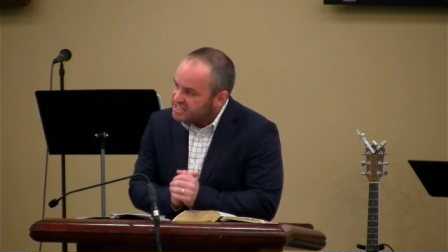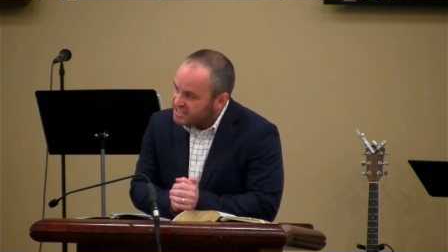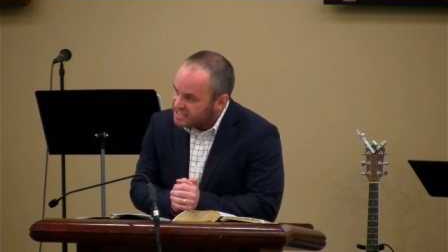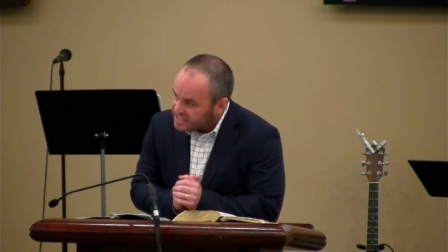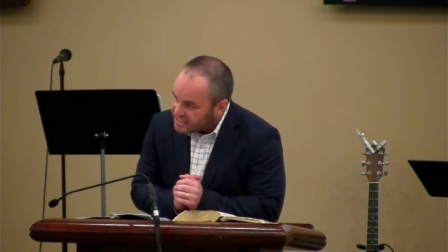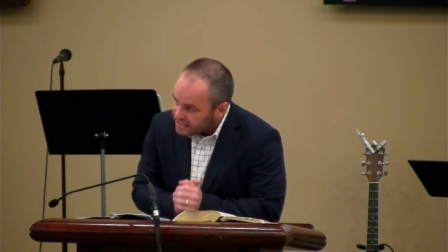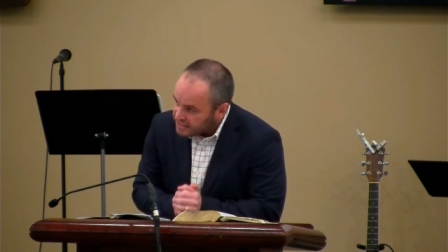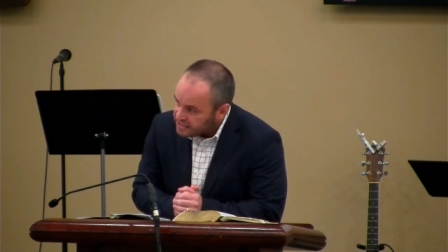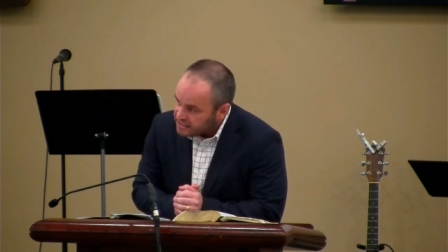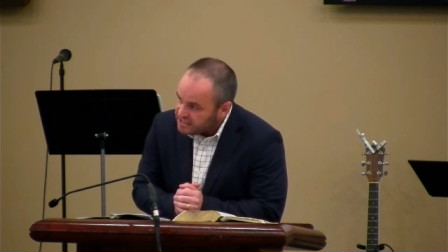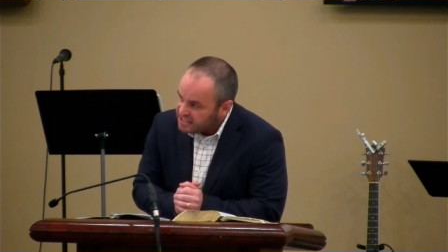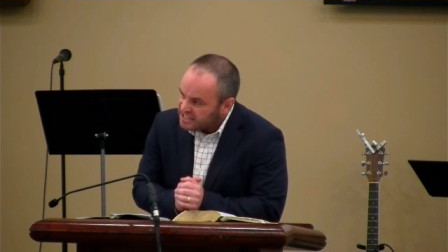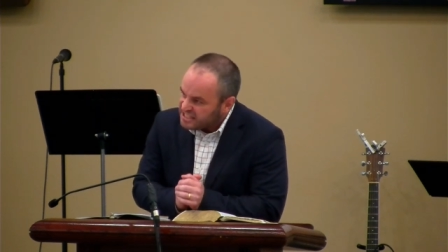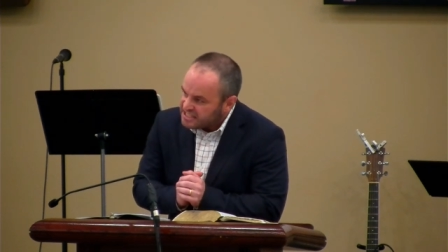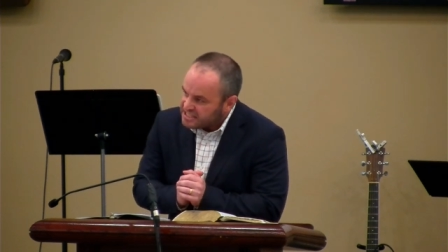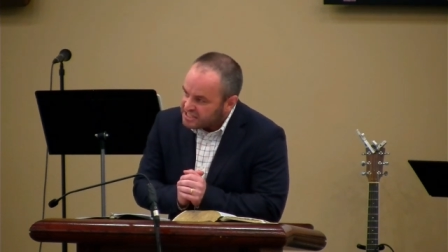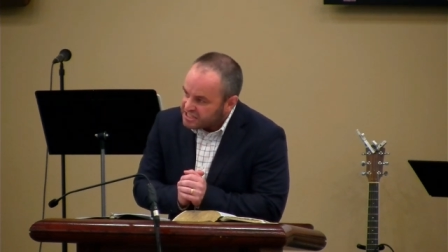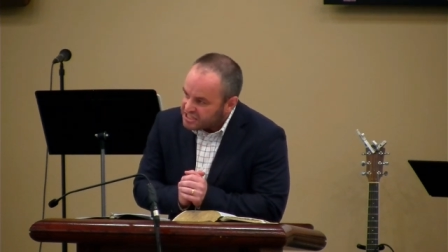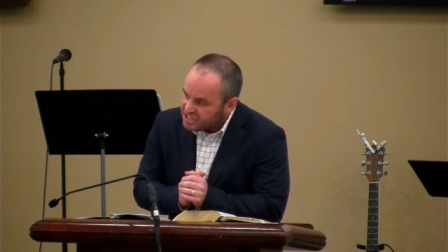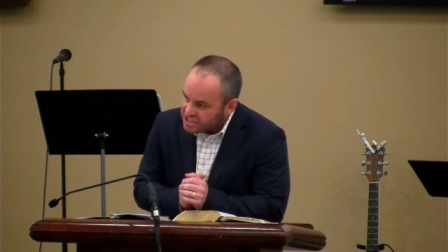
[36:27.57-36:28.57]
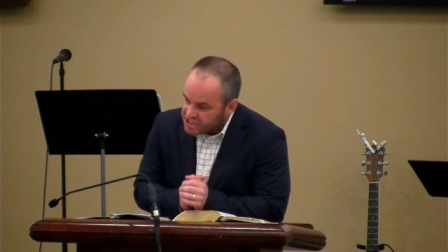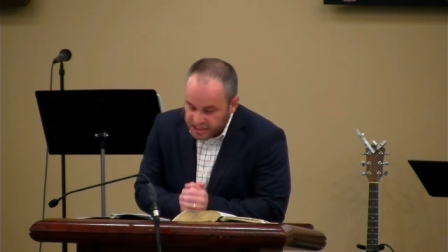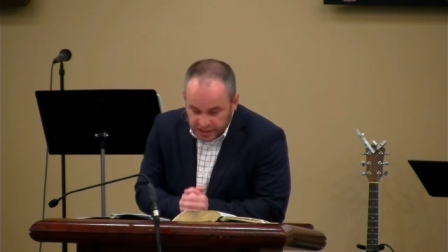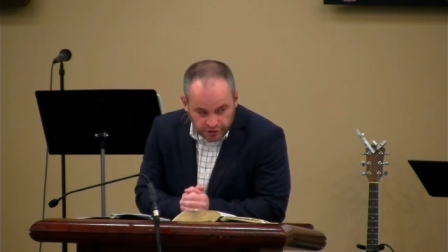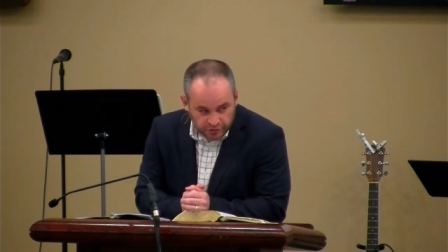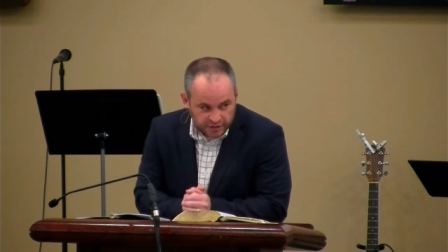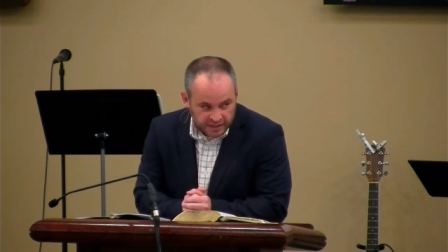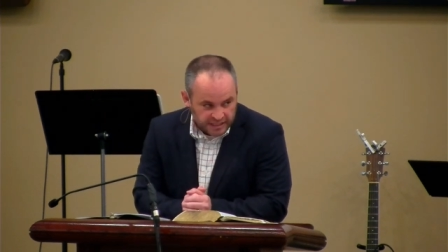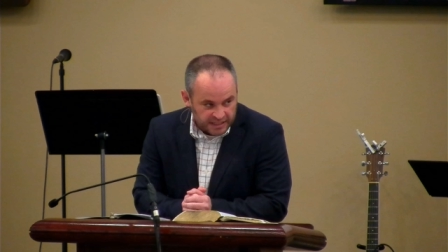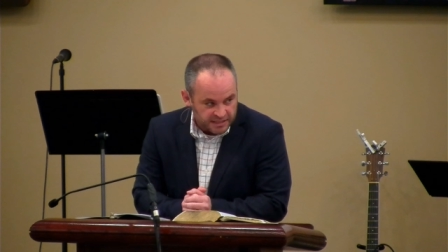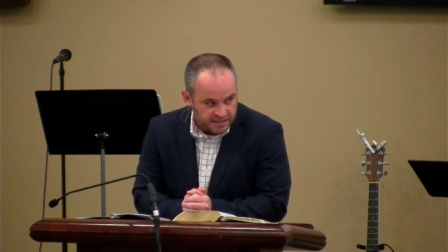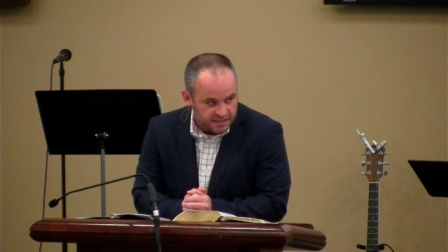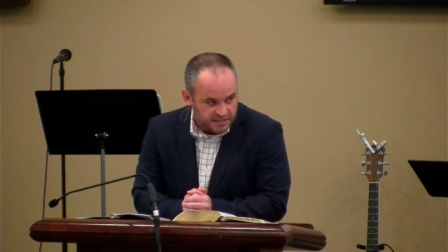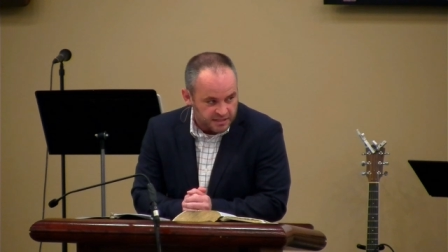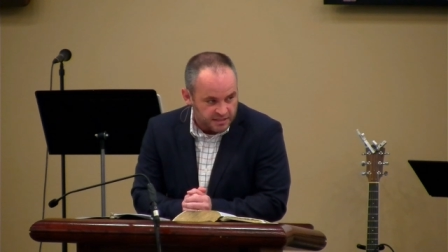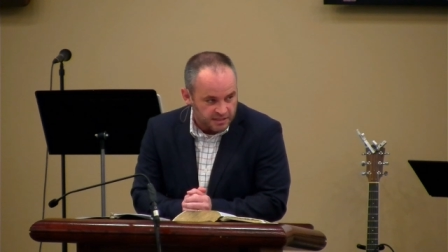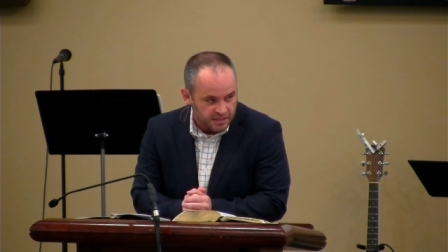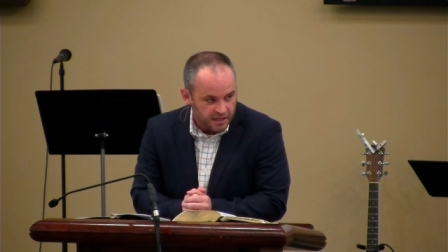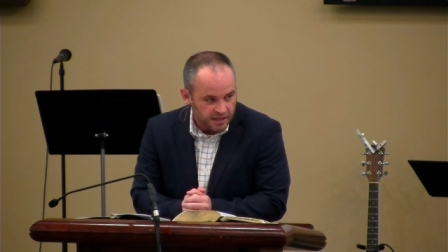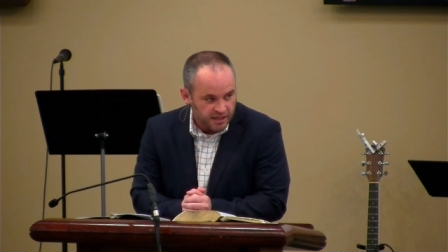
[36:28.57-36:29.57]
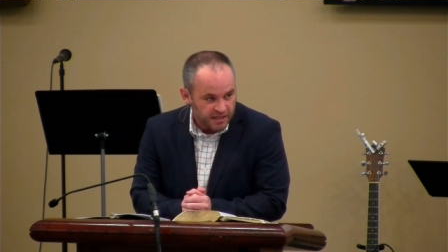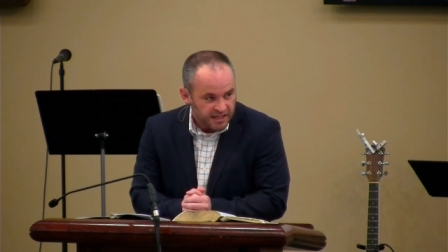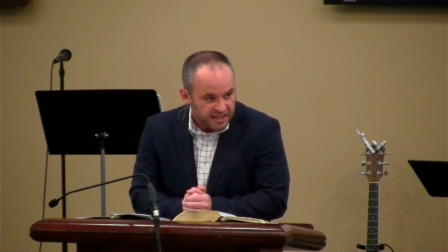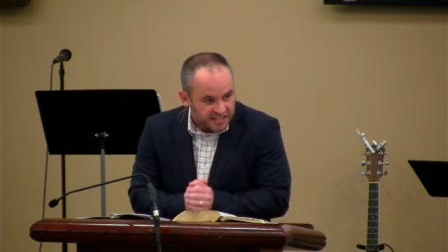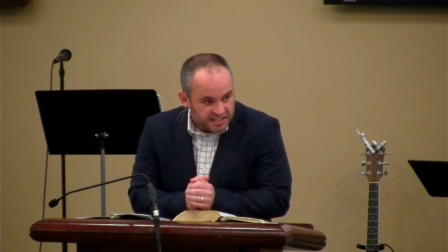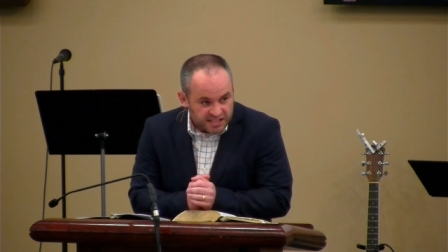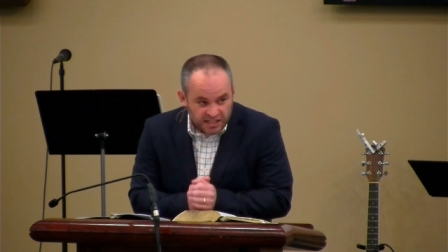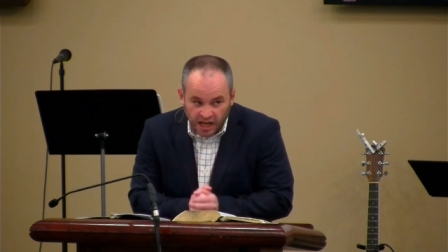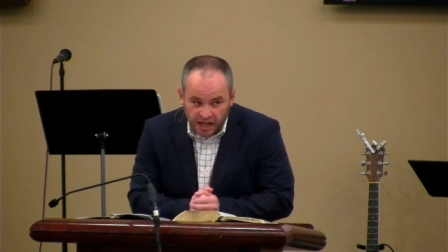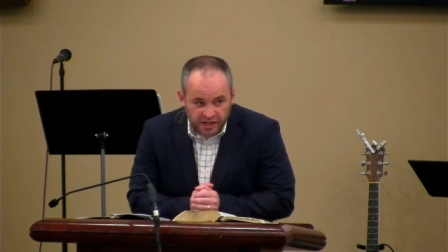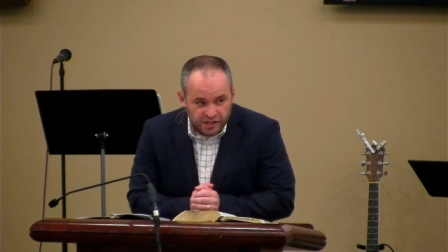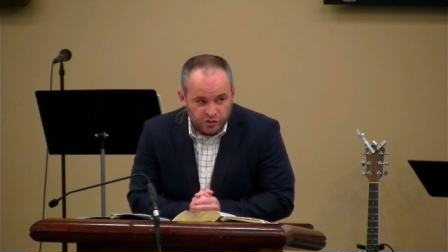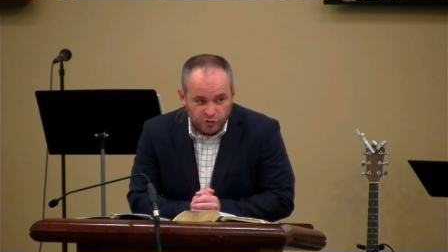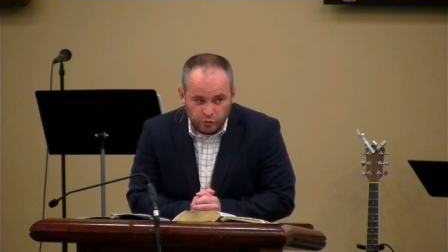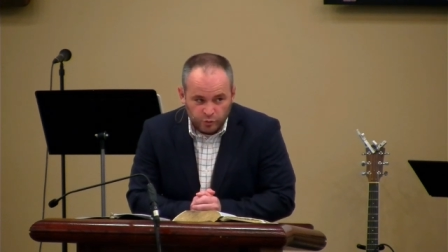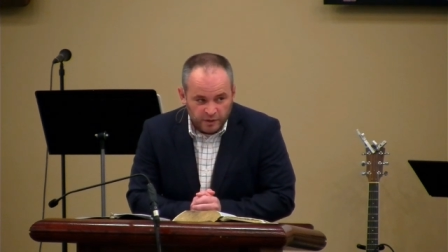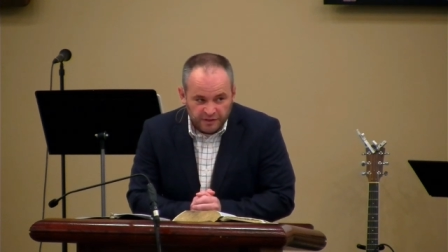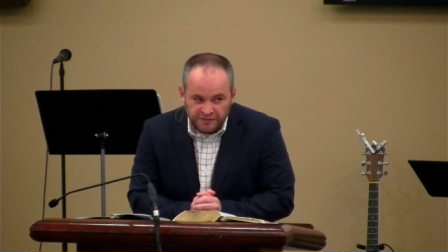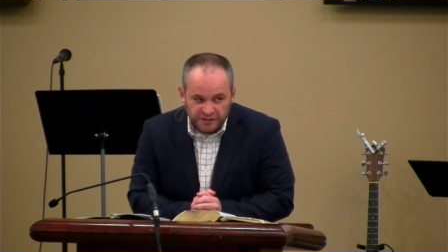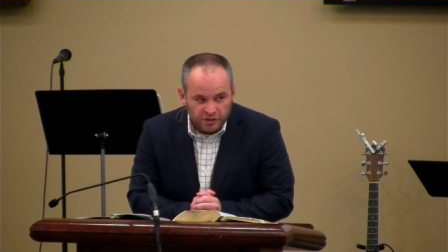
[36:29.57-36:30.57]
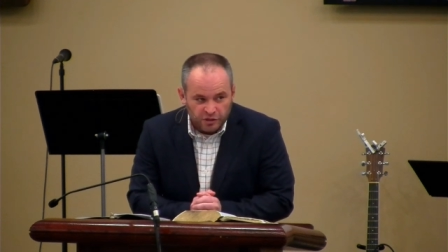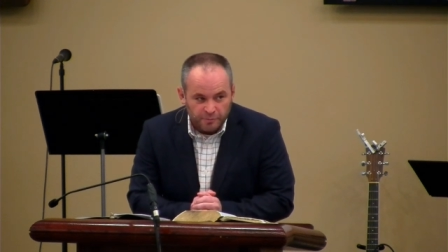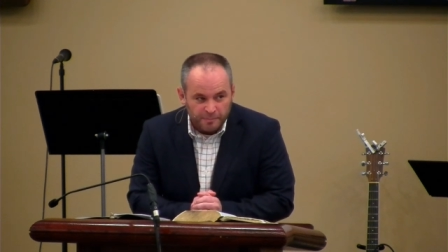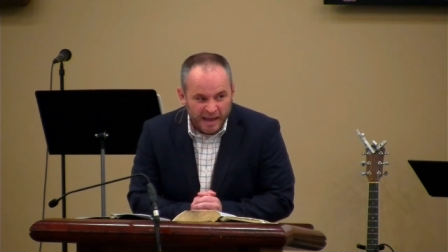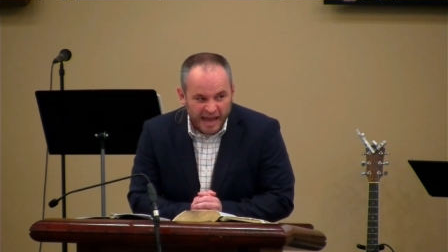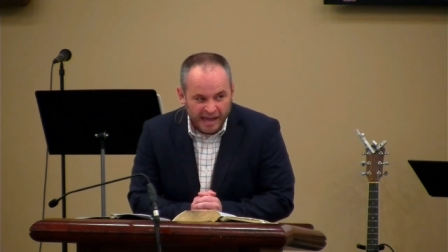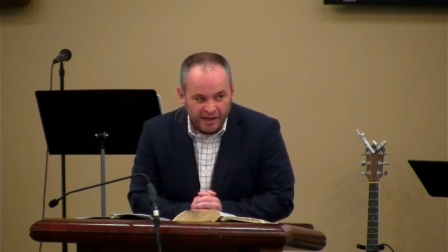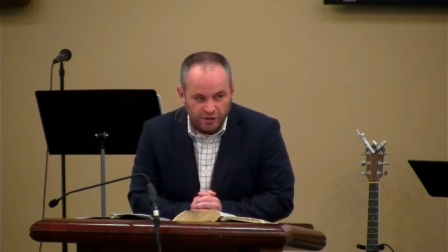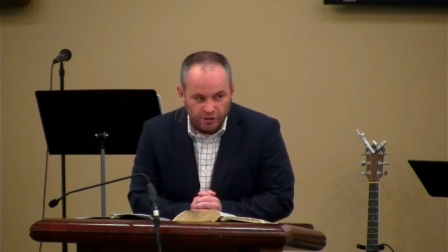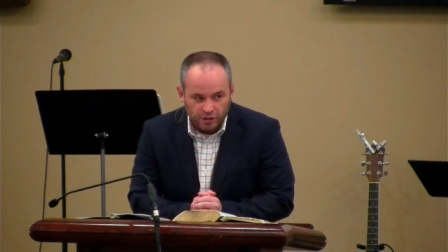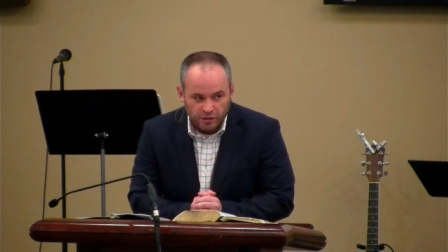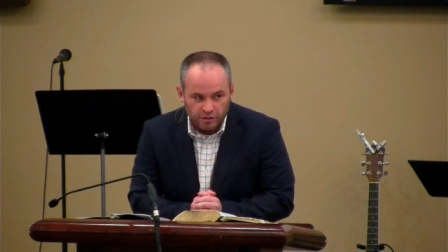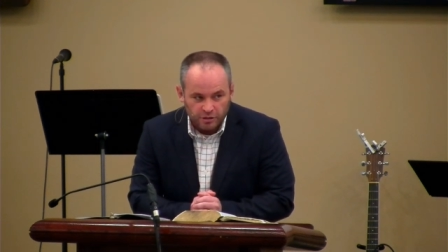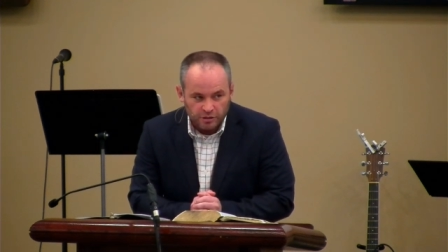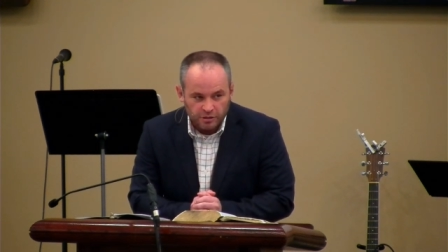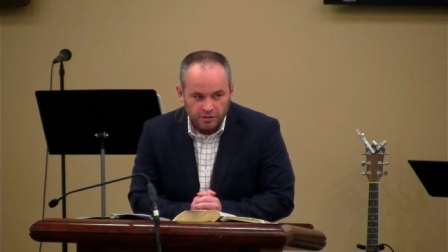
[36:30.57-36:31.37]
sin is serious, it's not a trivial matter.